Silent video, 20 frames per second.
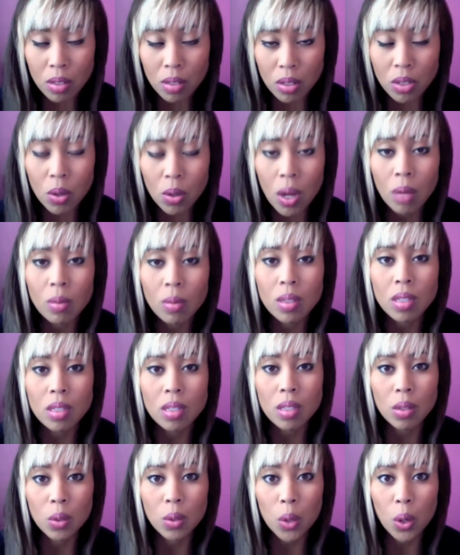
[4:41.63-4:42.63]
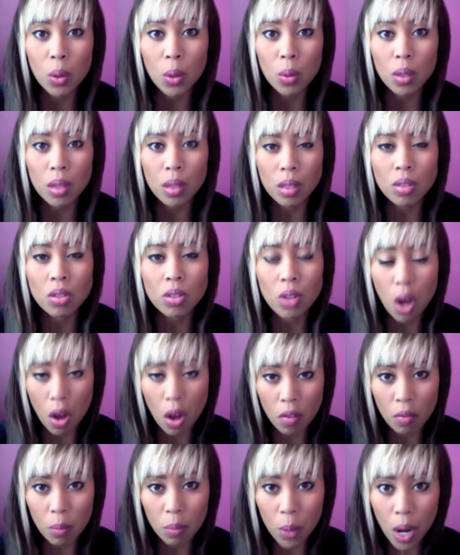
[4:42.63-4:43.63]
So I would still go with a
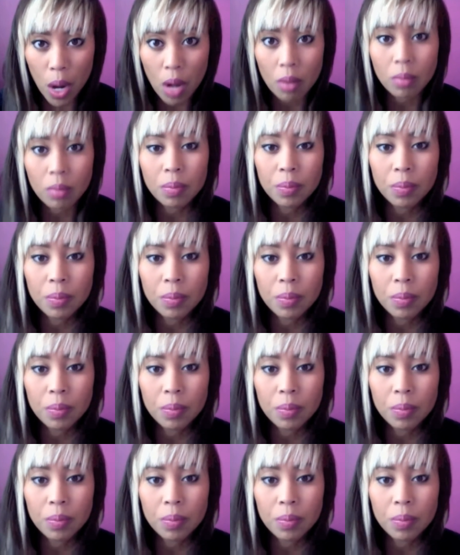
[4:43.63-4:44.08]
soft brown.